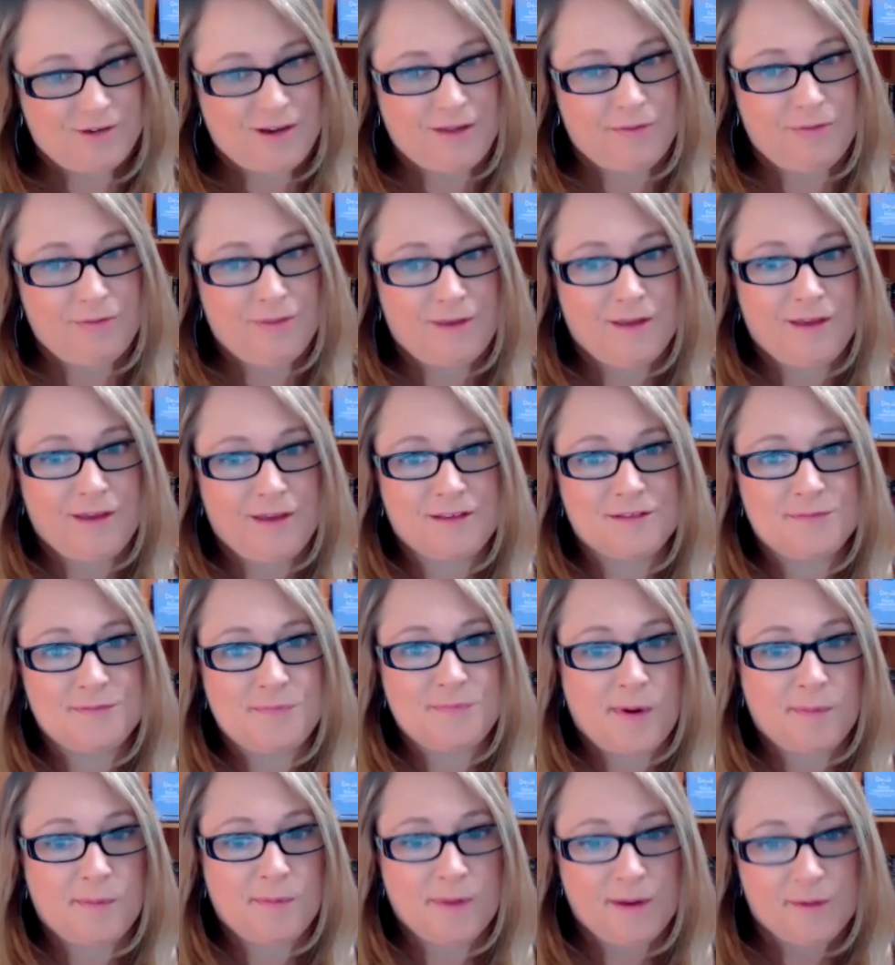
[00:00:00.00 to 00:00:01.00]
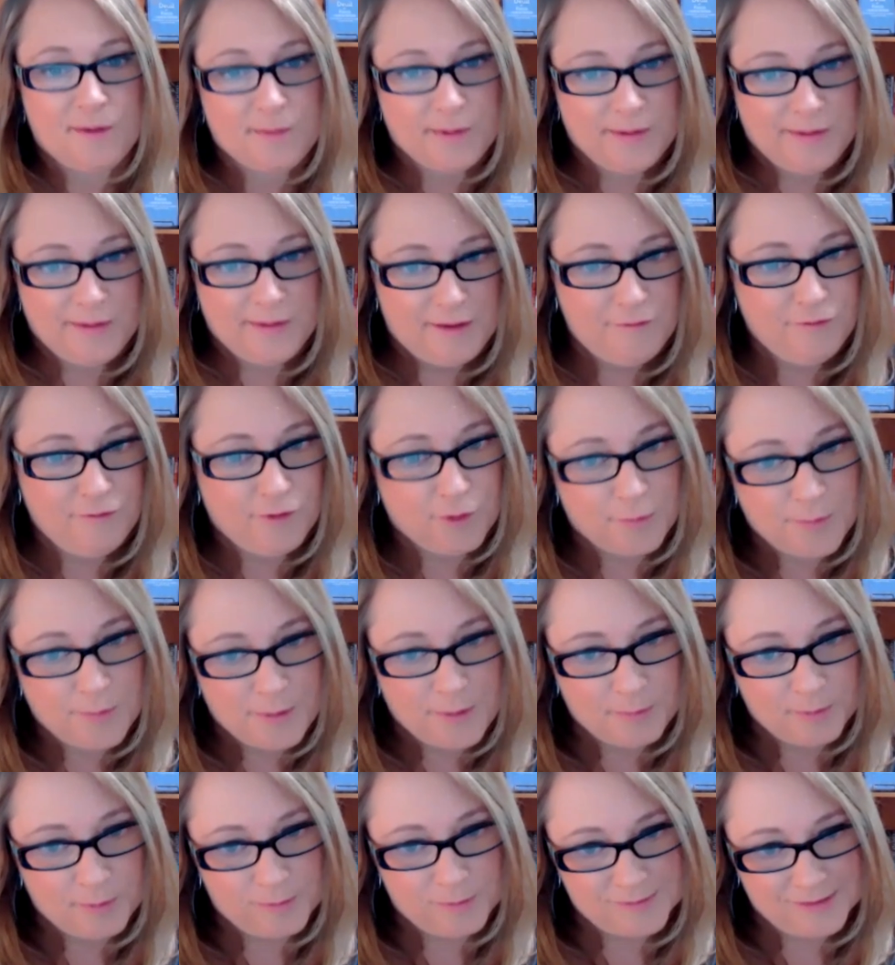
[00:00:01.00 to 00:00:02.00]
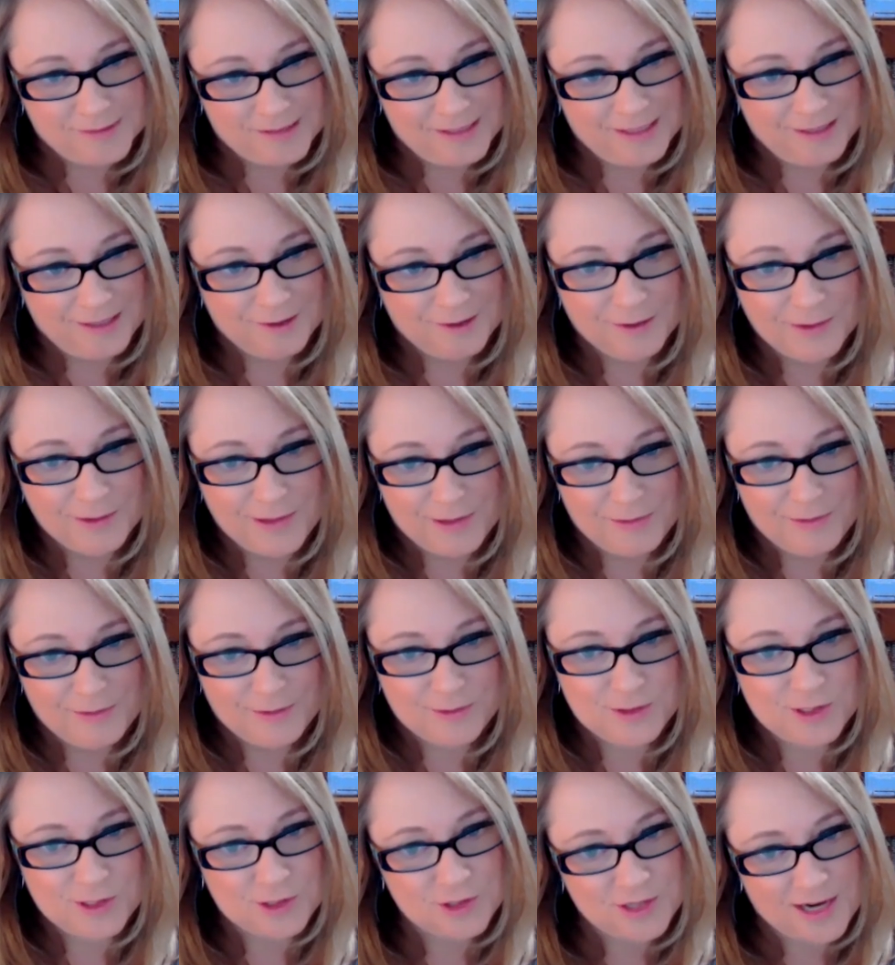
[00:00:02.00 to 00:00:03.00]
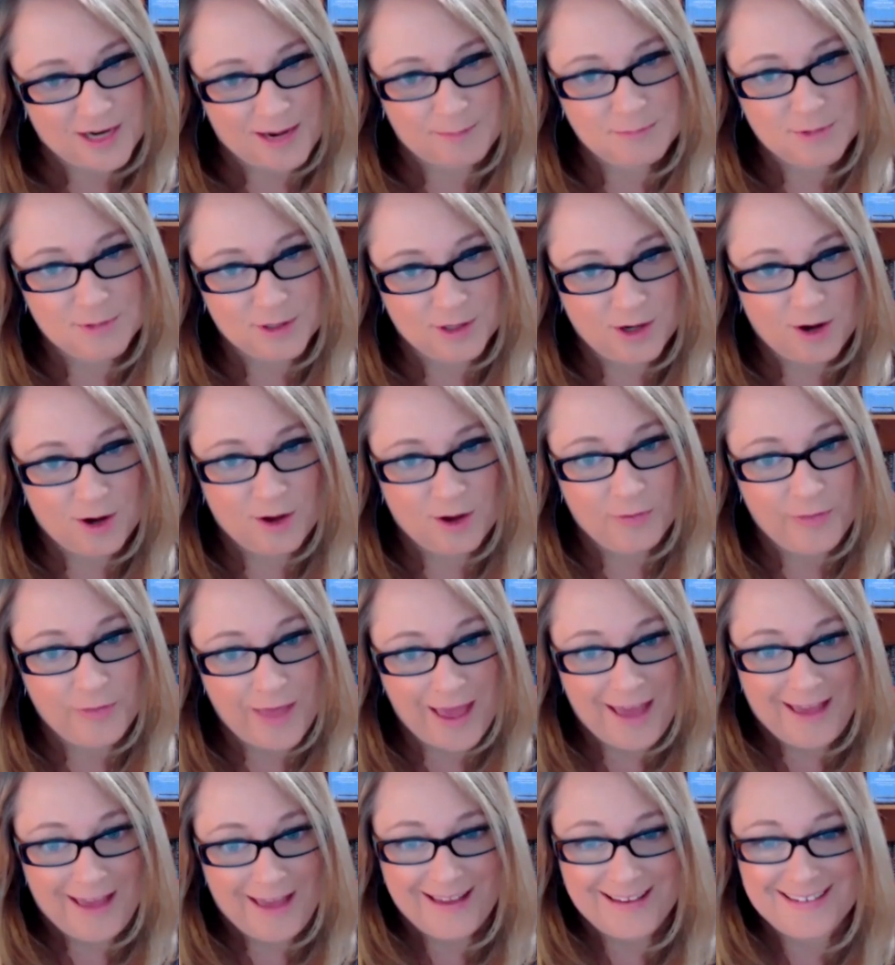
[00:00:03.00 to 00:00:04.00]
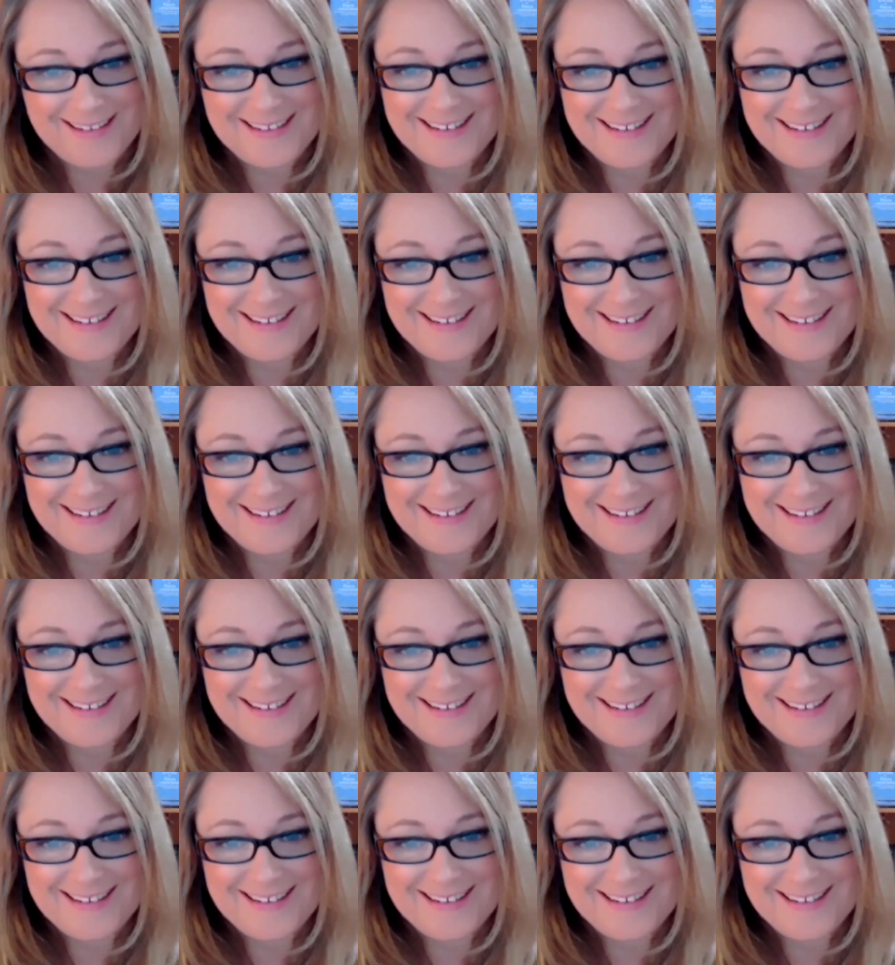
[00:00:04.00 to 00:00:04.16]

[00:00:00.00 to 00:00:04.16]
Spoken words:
I think is probably a relief for people to hear that there's a chapter called that.